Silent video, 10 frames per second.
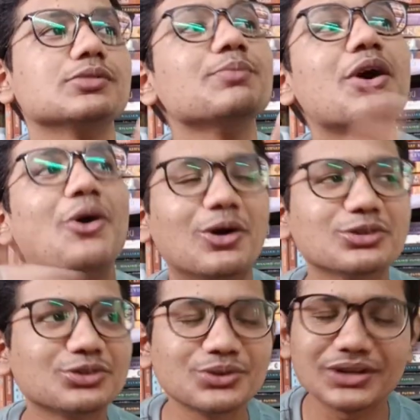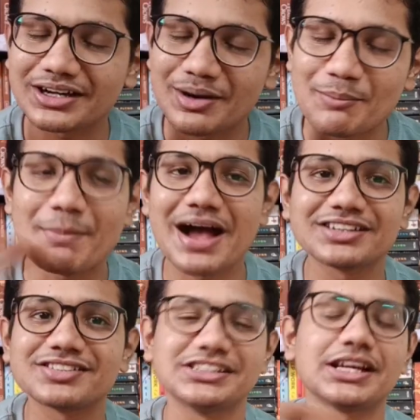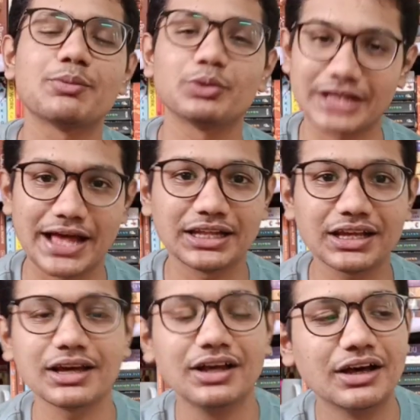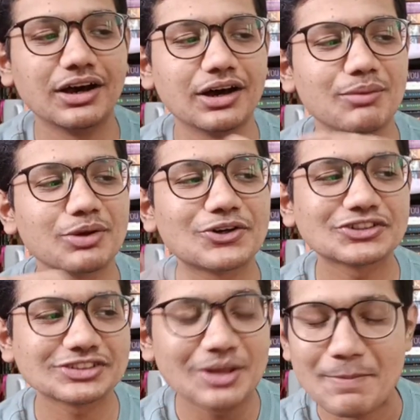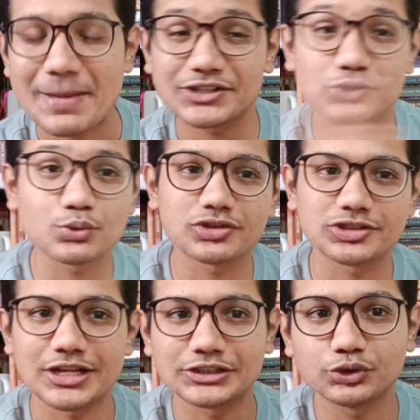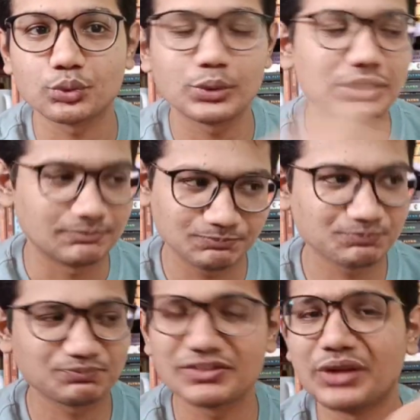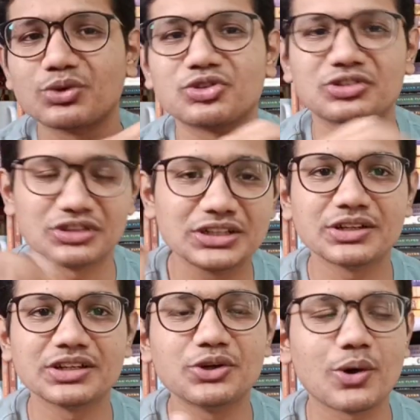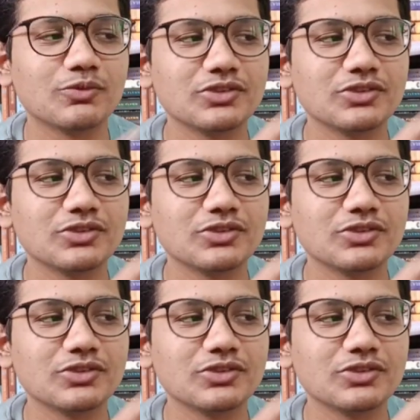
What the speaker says: Also, Magnus ending up with Alec, because Magnus was attracted to Will. It was really, really obvious in